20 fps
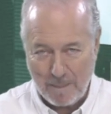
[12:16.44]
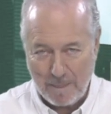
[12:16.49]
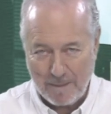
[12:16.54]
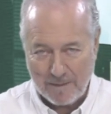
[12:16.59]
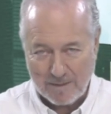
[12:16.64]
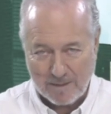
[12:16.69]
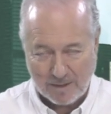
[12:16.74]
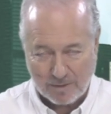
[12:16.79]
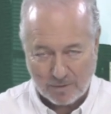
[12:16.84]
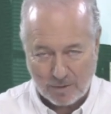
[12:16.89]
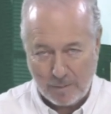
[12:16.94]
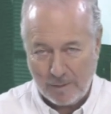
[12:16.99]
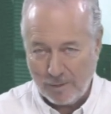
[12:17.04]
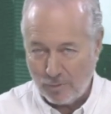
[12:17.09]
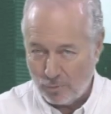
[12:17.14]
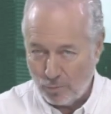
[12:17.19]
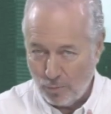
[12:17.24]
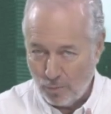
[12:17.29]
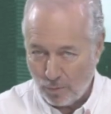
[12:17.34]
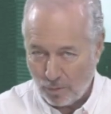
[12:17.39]
Se escribe
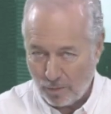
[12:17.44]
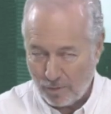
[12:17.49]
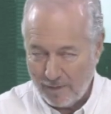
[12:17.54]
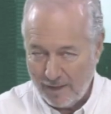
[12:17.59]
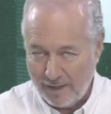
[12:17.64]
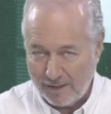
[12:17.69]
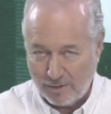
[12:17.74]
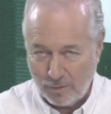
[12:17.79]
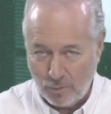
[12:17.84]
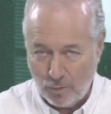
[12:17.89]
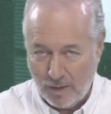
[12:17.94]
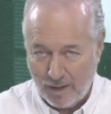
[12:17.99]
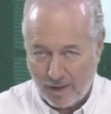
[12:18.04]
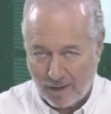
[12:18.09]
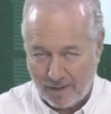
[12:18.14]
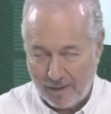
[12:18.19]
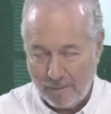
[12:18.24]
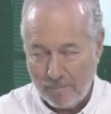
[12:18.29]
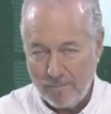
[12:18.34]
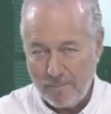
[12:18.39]
sur,
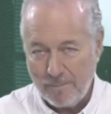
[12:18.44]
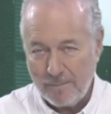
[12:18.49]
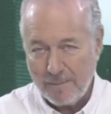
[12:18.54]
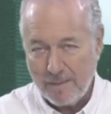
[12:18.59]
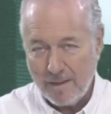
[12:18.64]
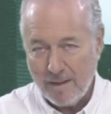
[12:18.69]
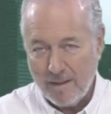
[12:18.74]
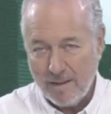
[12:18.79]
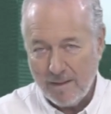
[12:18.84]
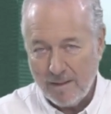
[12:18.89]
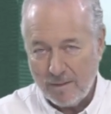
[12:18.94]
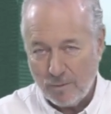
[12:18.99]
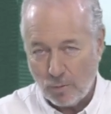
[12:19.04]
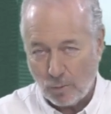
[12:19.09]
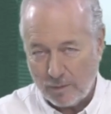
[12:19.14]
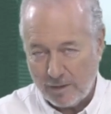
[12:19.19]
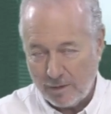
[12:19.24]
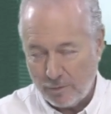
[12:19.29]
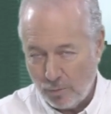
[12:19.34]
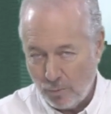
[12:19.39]
S-U-R,
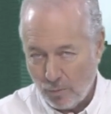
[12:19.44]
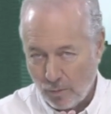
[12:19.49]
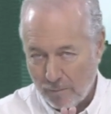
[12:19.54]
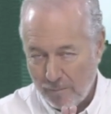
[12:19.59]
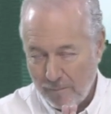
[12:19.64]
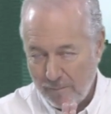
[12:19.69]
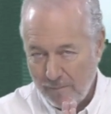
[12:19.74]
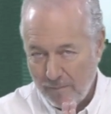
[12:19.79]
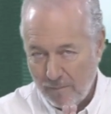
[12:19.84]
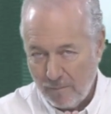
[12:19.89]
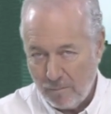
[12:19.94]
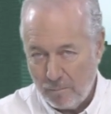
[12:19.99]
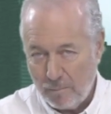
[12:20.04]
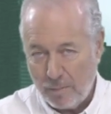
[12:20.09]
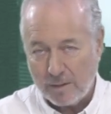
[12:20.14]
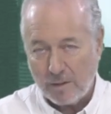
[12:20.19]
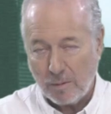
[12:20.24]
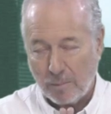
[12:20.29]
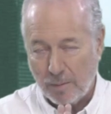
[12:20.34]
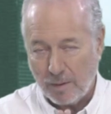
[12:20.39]
norte-sur.
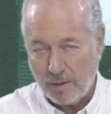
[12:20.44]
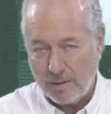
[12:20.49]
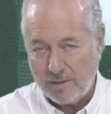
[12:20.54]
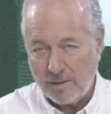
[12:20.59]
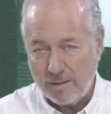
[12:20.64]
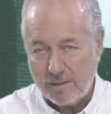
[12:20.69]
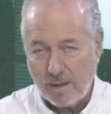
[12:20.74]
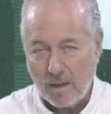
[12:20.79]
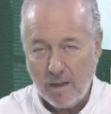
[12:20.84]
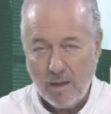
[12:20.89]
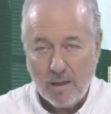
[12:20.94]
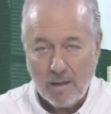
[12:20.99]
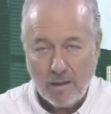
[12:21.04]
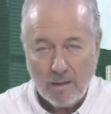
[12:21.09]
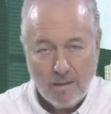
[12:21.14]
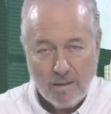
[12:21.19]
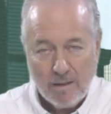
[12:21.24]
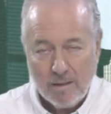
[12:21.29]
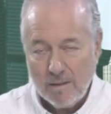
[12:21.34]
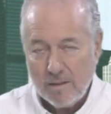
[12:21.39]
But the pronunciation is
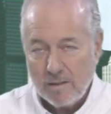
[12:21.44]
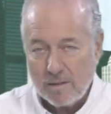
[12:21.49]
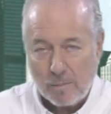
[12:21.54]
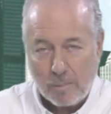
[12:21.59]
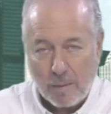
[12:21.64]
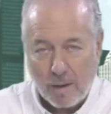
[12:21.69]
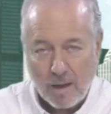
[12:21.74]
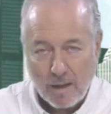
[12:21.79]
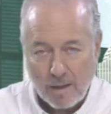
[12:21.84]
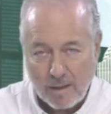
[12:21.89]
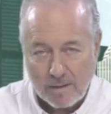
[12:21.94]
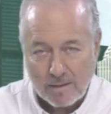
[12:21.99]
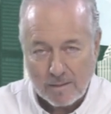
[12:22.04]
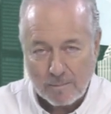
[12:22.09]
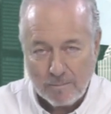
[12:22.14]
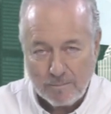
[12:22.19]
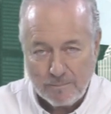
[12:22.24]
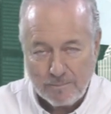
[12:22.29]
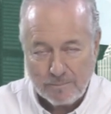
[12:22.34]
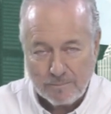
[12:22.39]
surprise,
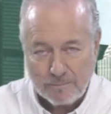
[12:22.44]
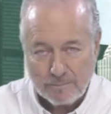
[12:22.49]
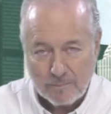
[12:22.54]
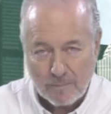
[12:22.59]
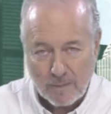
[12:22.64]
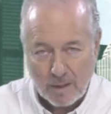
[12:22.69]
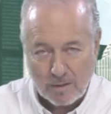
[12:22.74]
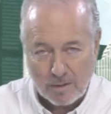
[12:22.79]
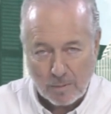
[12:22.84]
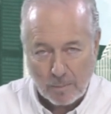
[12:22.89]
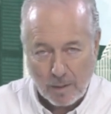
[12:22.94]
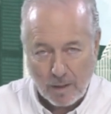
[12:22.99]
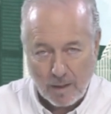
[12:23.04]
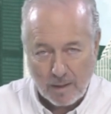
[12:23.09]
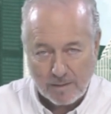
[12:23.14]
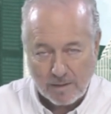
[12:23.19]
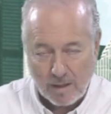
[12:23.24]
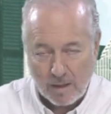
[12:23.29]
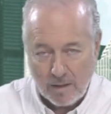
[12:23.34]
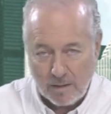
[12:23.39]

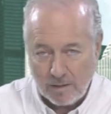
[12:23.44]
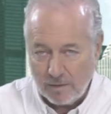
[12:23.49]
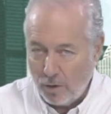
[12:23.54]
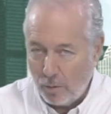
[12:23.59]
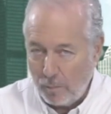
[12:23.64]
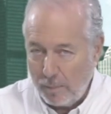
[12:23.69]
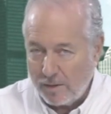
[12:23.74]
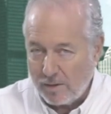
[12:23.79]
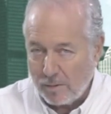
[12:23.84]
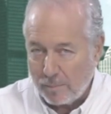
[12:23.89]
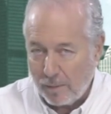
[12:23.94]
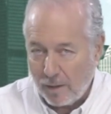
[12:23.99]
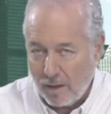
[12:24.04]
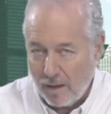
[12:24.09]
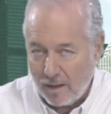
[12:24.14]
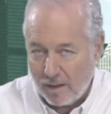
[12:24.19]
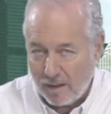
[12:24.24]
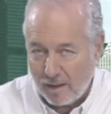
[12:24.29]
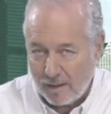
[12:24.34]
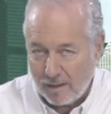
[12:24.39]
surprise. Don't be
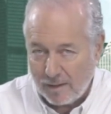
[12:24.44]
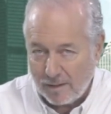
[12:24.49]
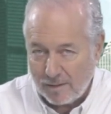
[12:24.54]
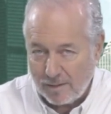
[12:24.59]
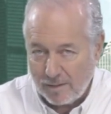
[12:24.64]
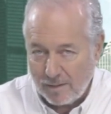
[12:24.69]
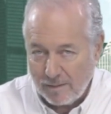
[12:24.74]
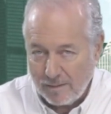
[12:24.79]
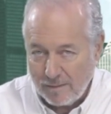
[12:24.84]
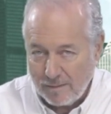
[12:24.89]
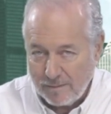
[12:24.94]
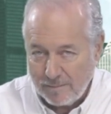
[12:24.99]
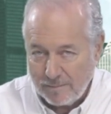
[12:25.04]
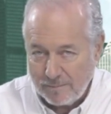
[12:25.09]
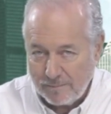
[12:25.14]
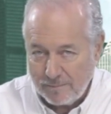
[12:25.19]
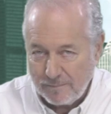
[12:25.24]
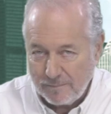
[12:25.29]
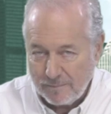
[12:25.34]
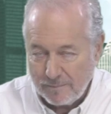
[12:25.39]
surprised.
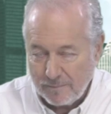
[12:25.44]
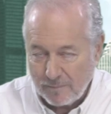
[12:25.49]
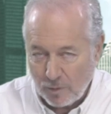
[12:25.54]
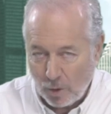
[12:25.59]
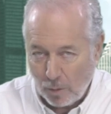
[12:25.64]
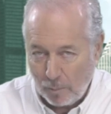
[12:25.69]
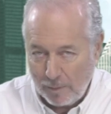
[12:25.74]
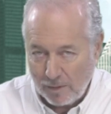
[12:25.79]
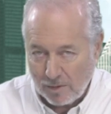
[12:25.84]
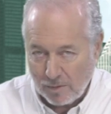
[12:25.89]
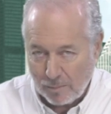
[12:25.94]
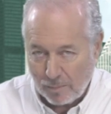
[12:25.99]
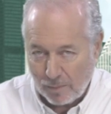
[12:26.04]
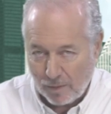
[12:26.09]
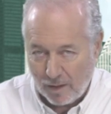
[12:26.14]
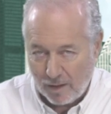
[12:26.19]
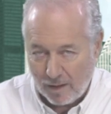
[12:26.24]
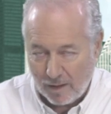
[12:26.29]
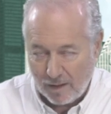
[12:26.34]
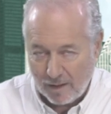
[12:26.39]
Don't be
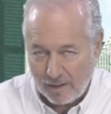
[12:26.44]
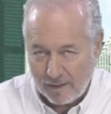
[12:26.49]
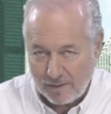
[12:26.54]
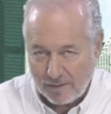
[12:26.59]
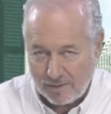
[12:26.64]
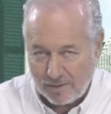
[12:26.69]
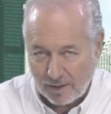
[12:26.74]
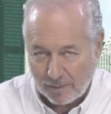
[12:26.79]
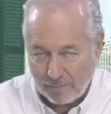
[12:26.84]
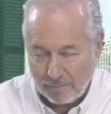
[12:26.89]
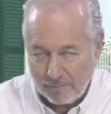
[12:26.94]
surprised.